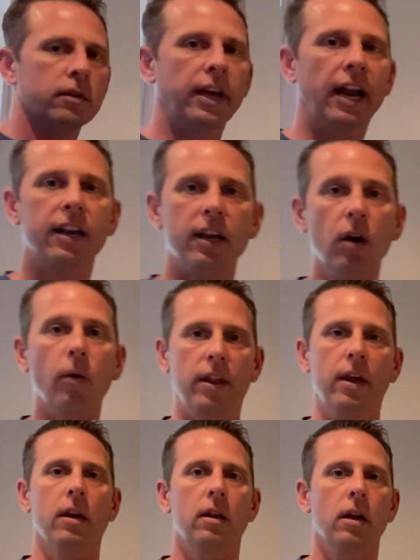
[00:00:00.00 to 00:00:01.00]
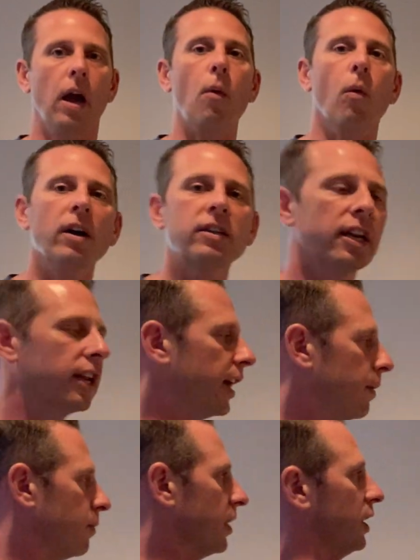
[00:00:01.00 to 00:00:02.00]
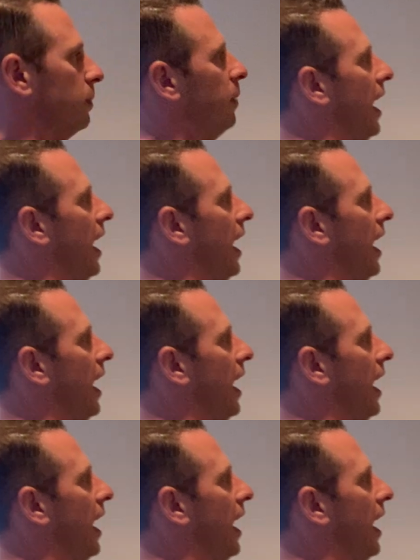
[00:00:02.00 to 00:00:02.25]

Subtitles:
Got to deal with it. I was gonna like